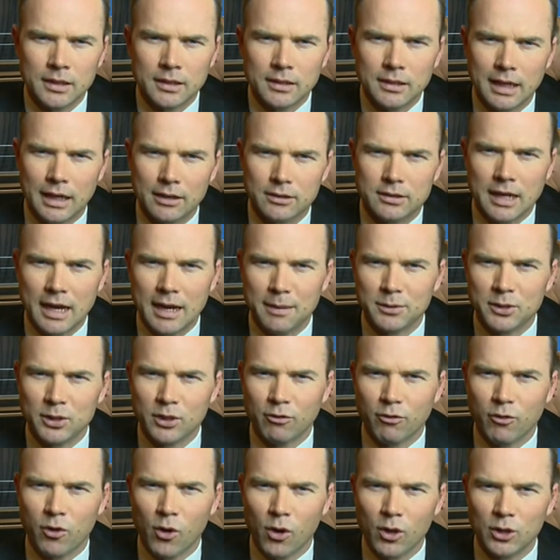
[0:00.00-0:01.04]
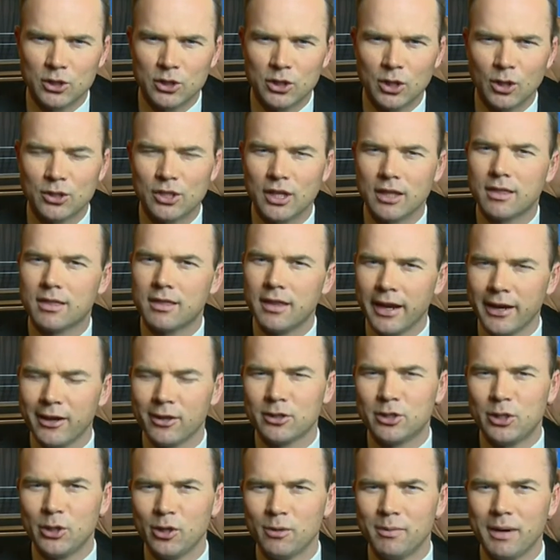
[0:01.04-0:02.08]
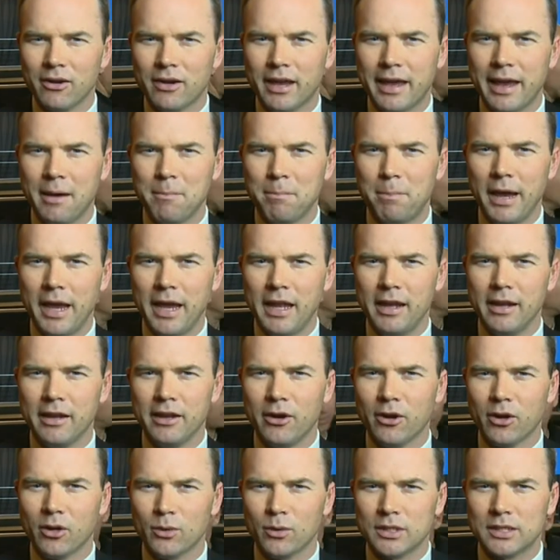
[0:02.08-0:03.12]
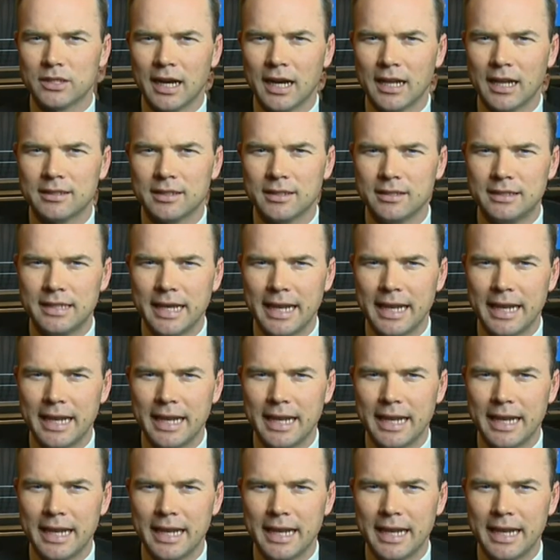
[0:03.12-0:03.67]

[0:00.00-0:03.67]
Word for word: Now, Thompson, of course, knows a thing or two about campaigning here in Wisconsin.